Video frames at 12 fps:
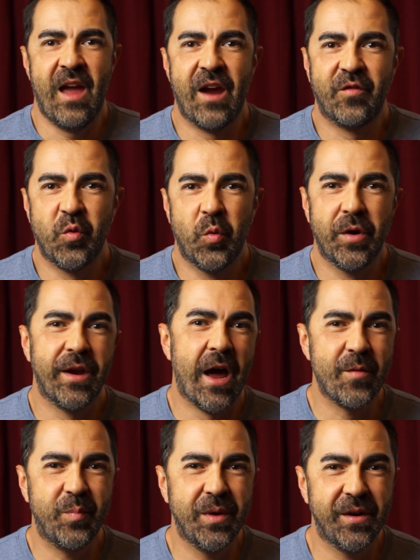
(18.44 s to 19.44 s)
Hey everyone,
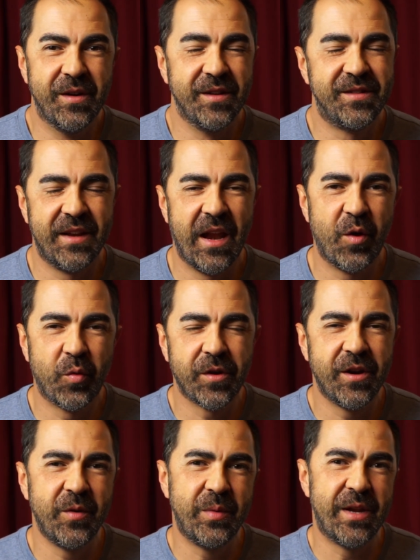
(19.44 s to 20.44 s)
I'm Bill, and today we're
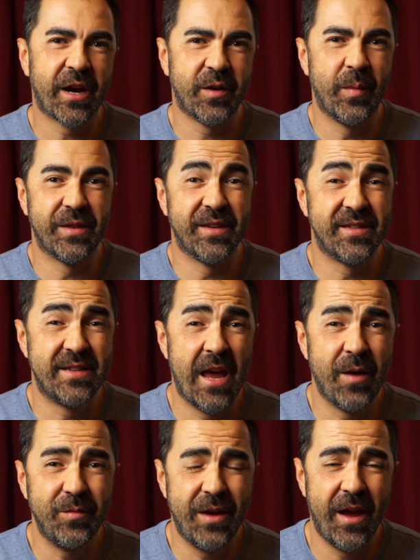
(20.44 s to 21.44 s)
going to be talking about the
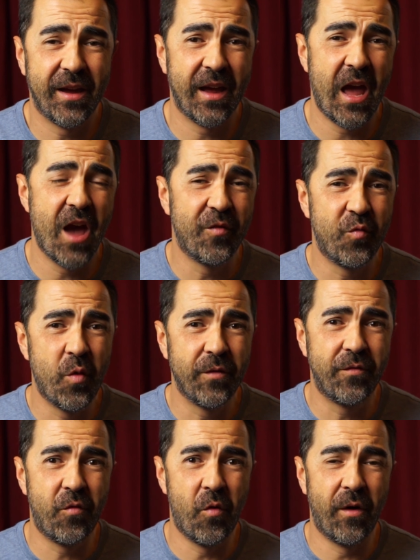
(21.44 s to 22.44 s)
Samyang
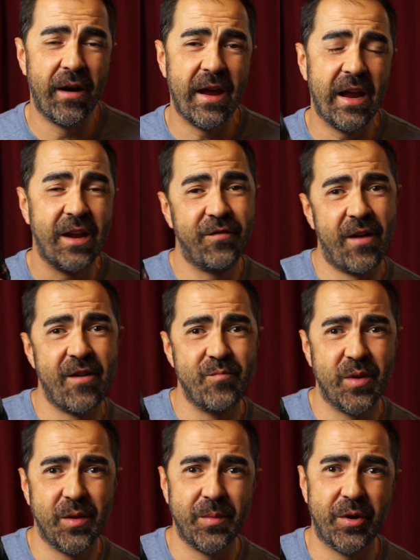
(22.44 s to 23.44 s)
f1.4
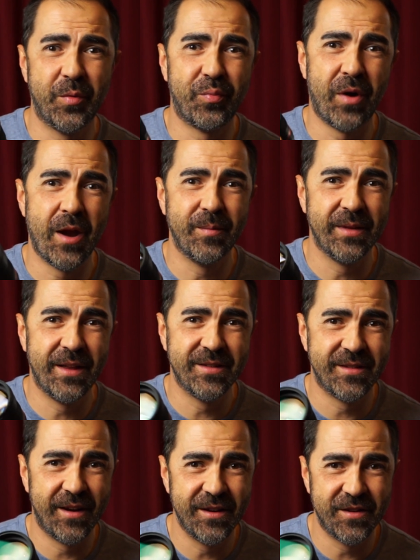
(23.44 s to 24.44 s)
85mm prime
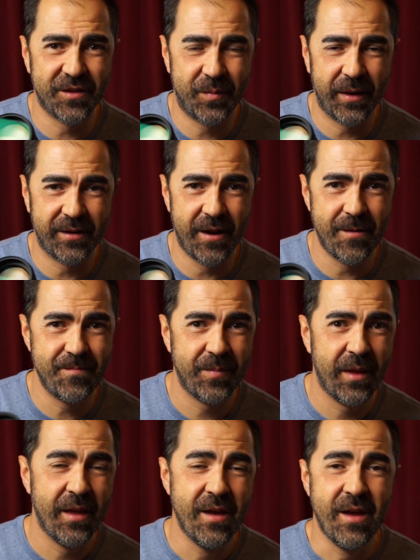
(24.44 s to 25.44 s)
lens that I just picked up.
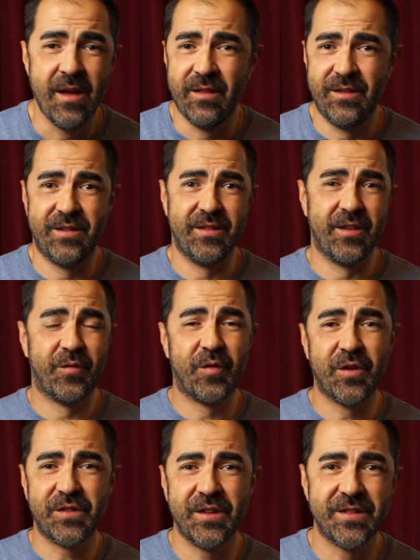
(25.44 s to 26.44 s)
This is the
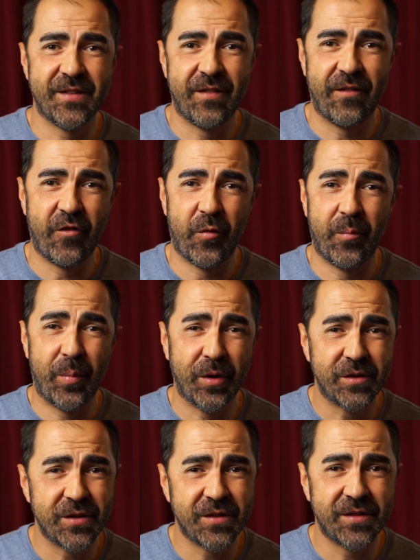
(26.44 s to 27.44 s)
first lens I've ever
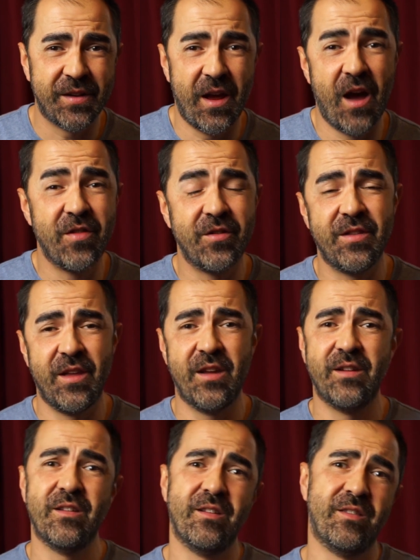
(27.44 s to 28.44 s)
purchased other
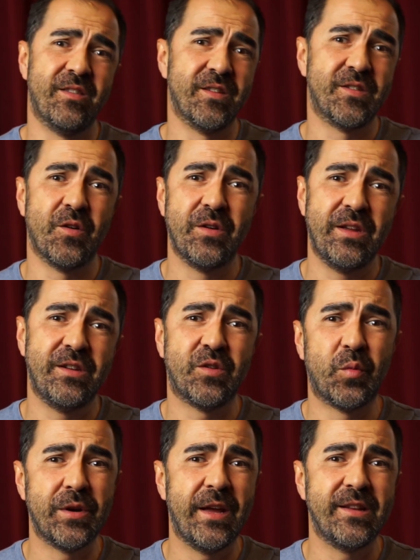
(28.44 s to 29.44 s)
than the Sony
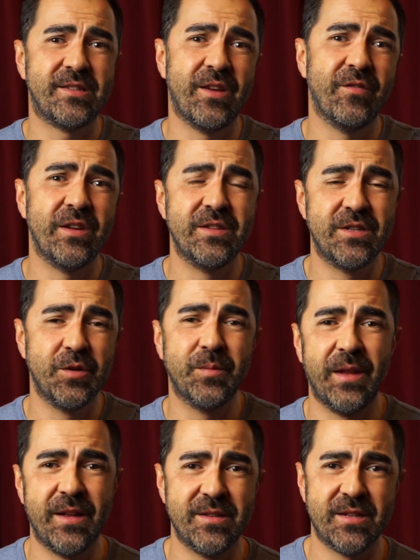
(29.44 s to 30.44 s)
2870 zoom
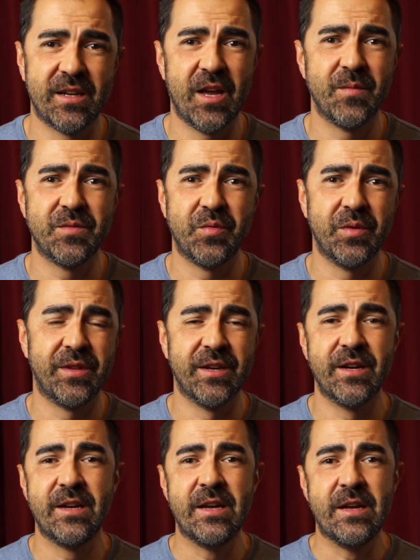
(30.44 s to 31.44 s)
lens that comes with
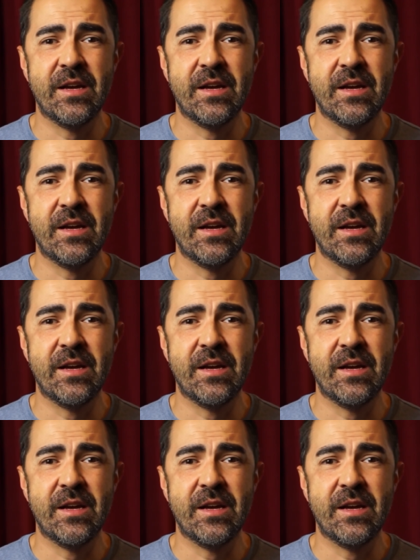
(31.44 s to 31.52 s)
the